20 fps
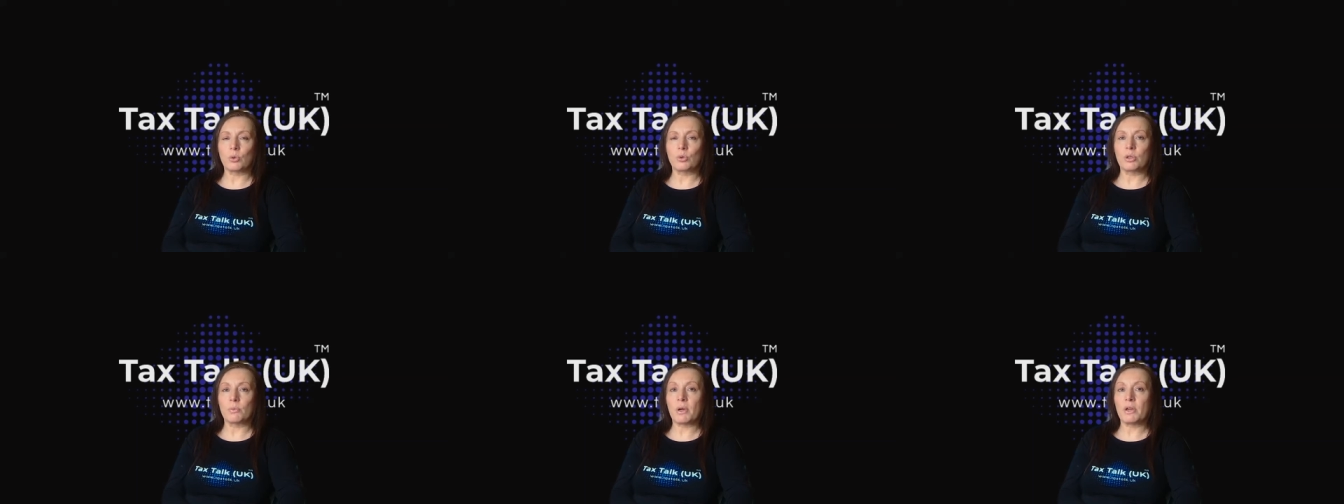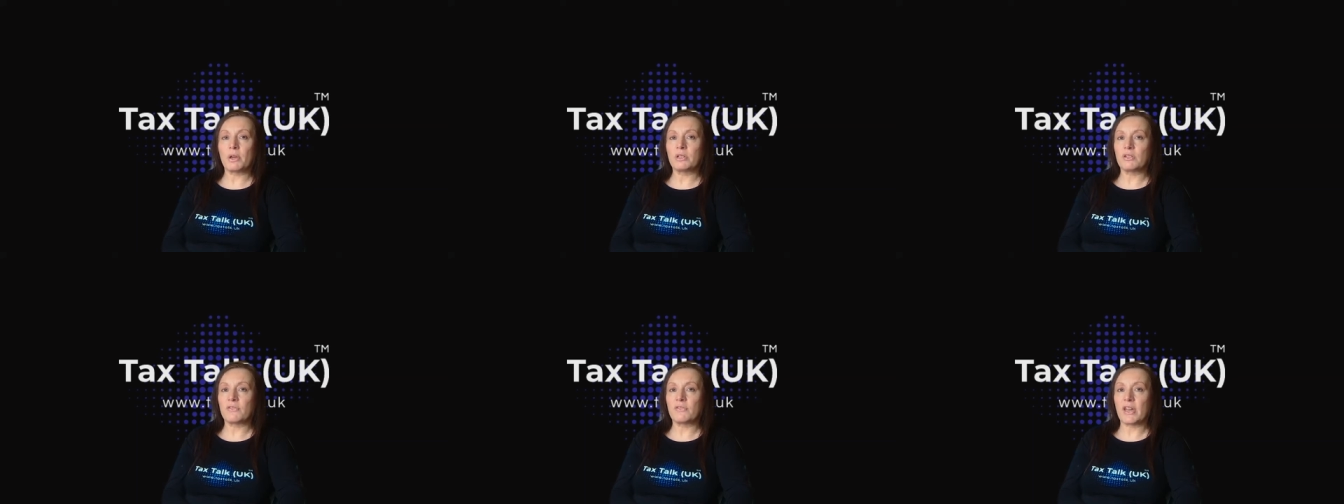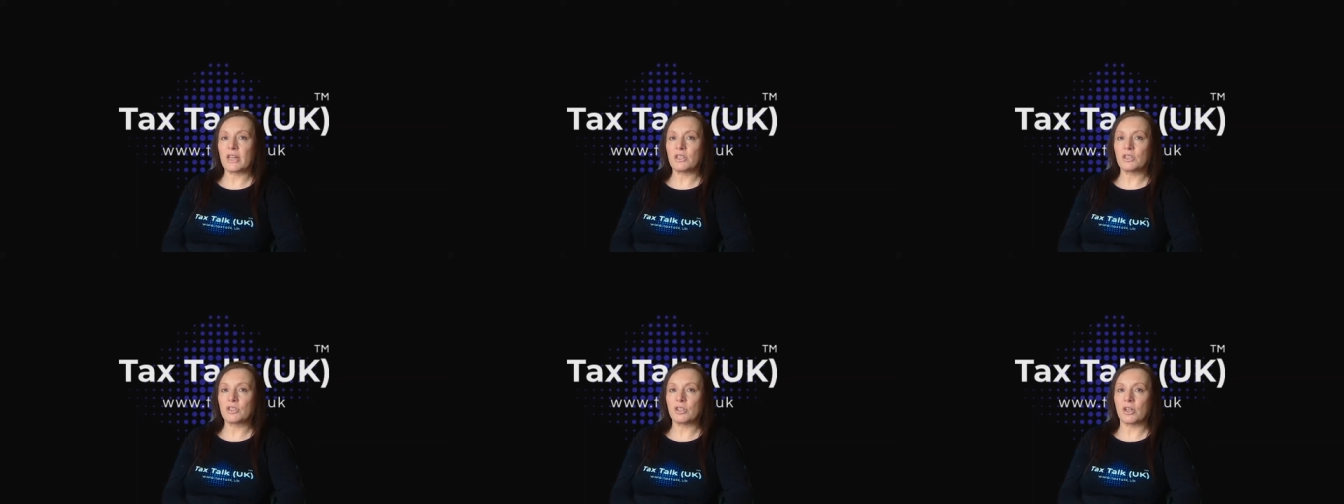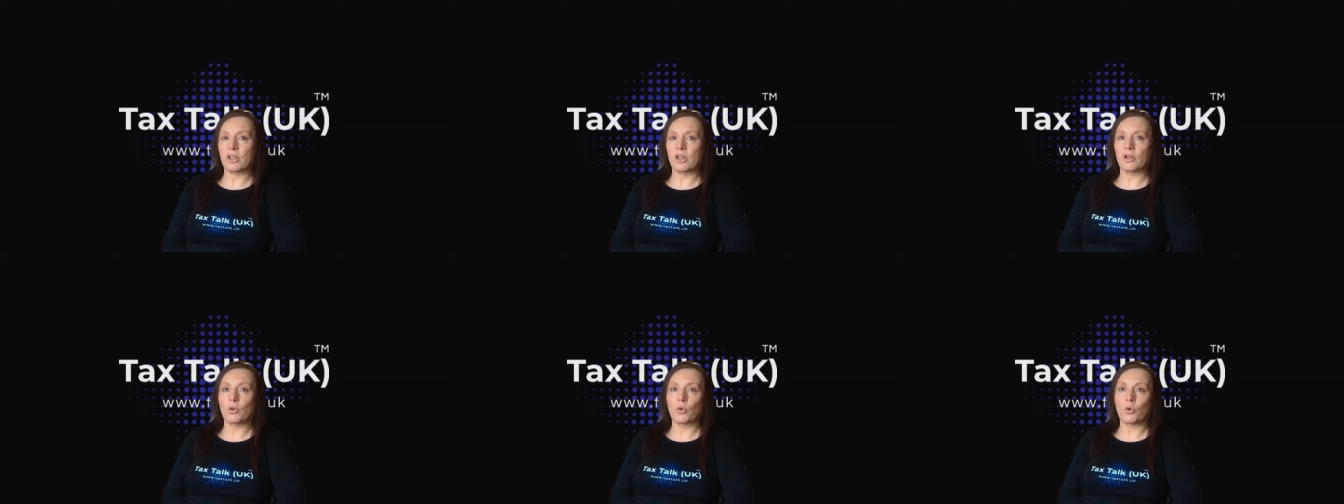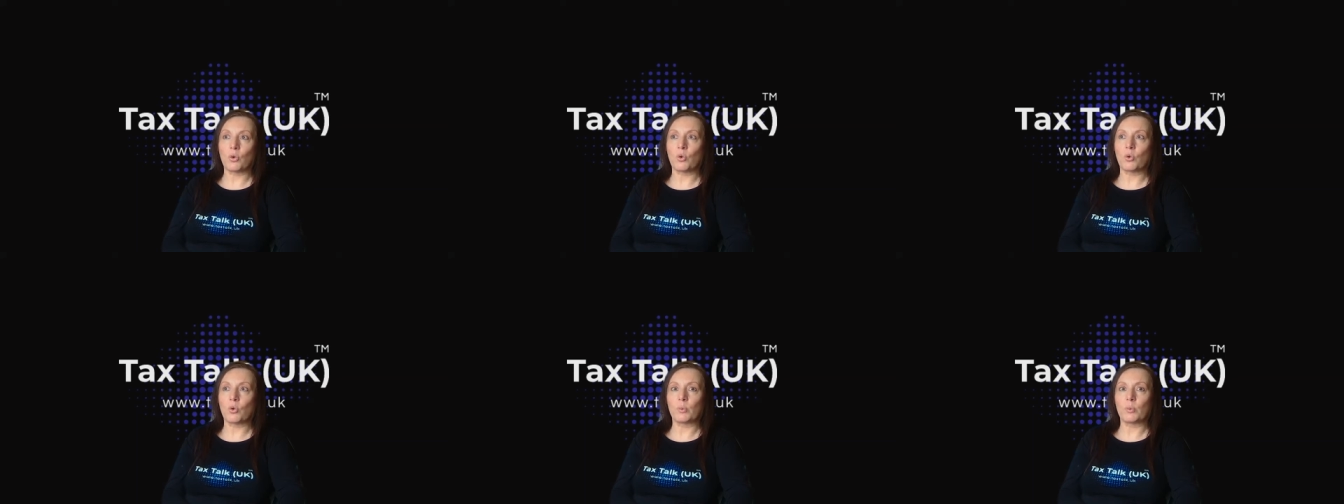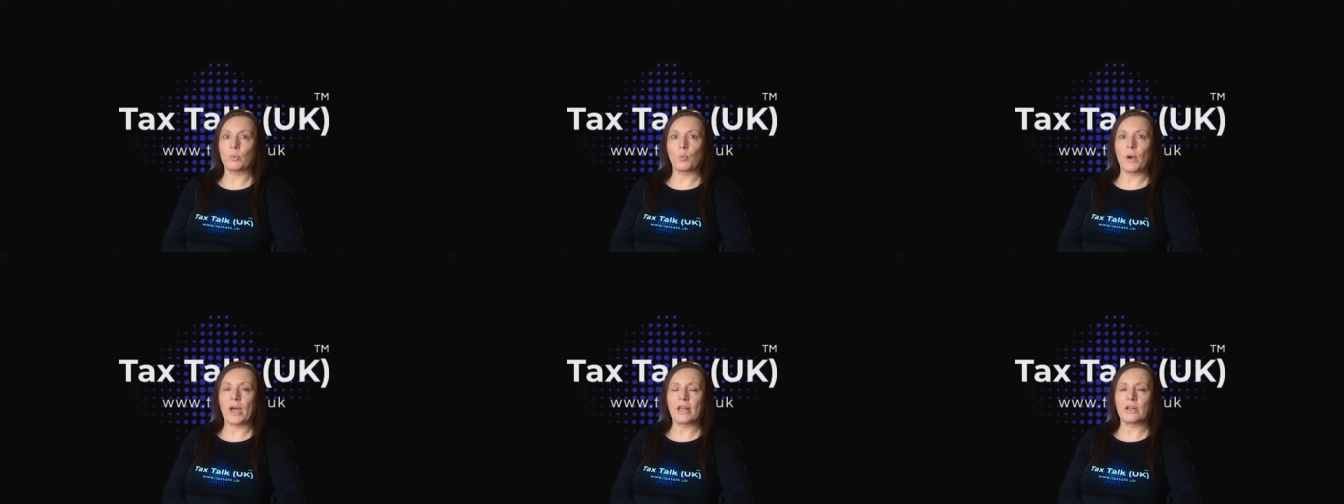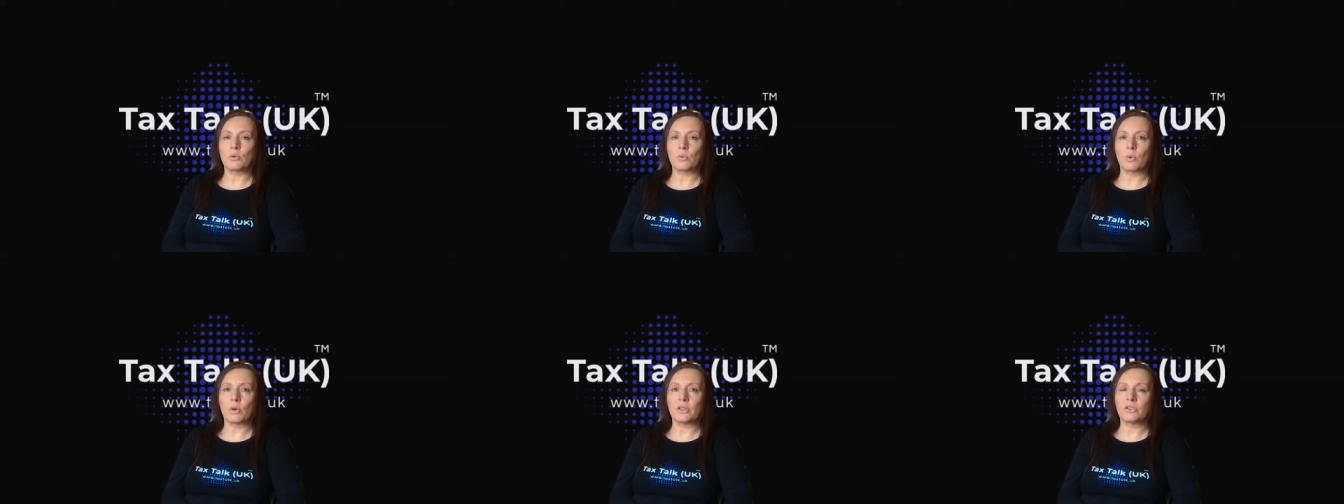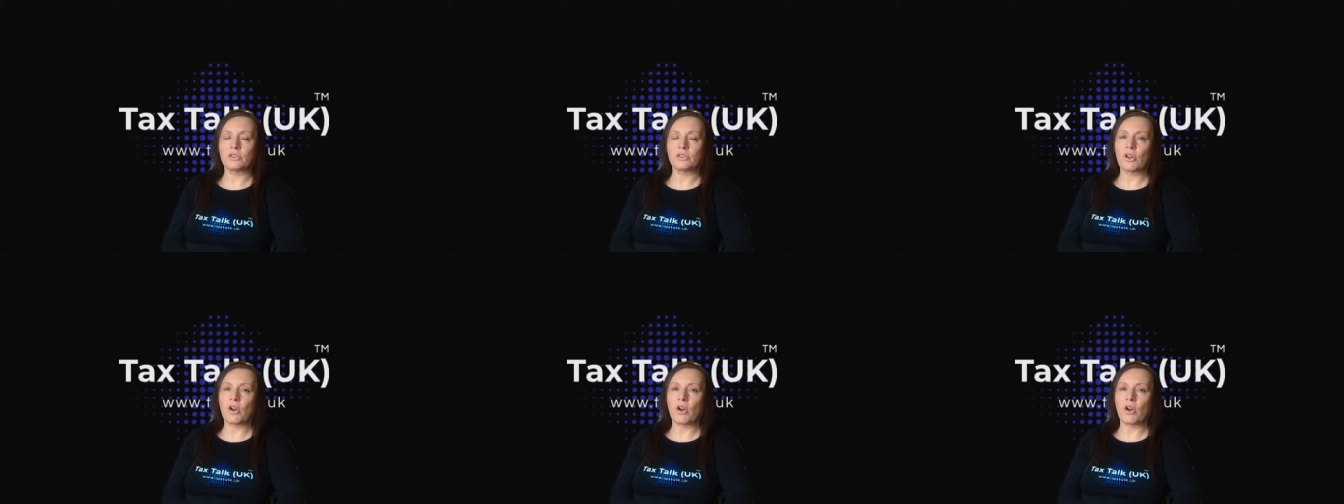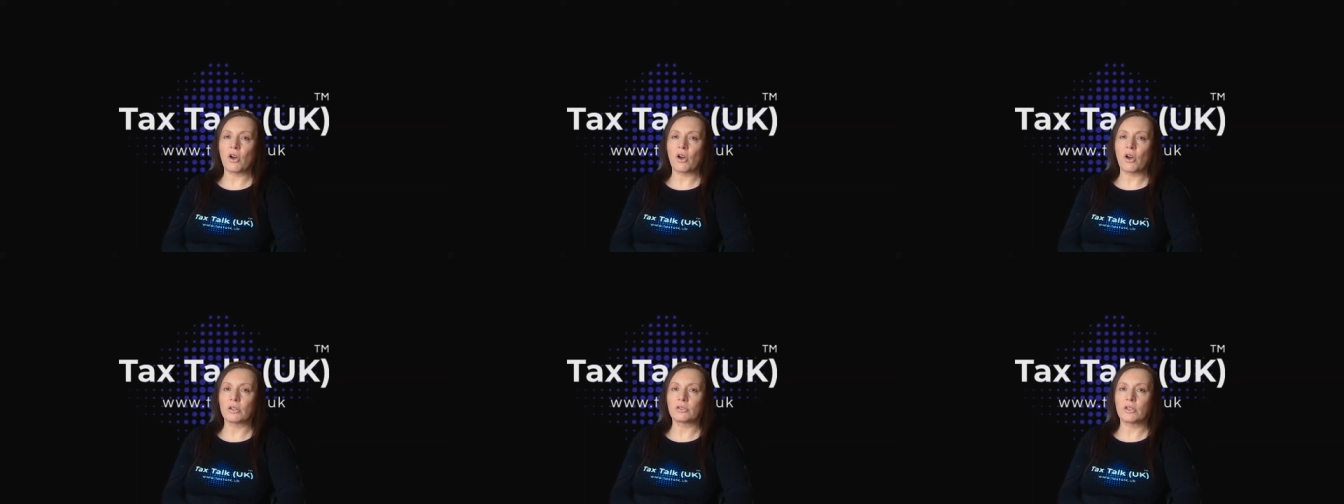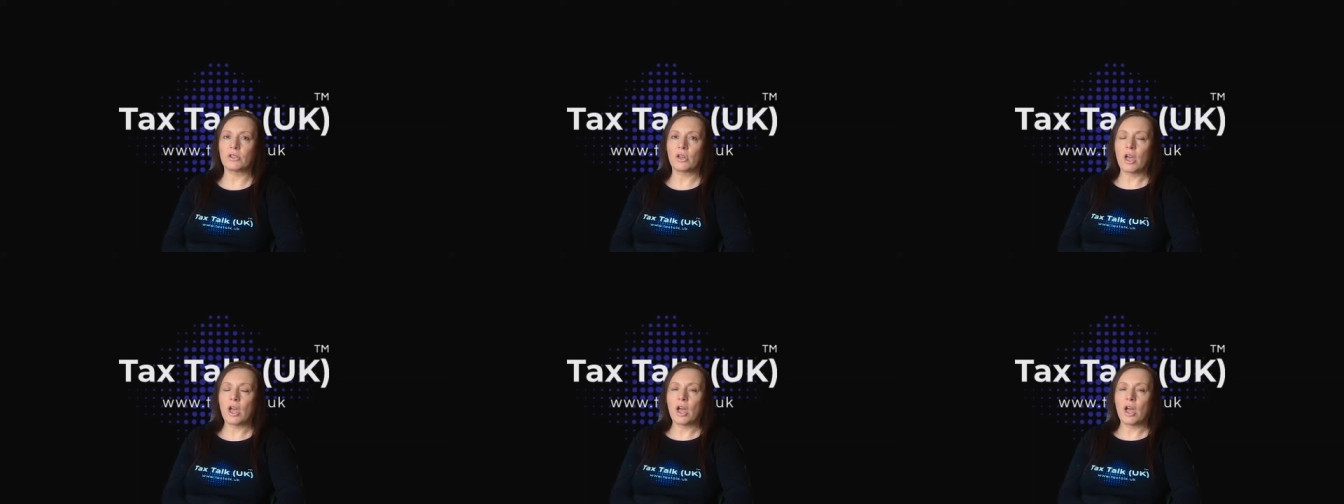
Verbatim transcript: or the motivation or where do I start.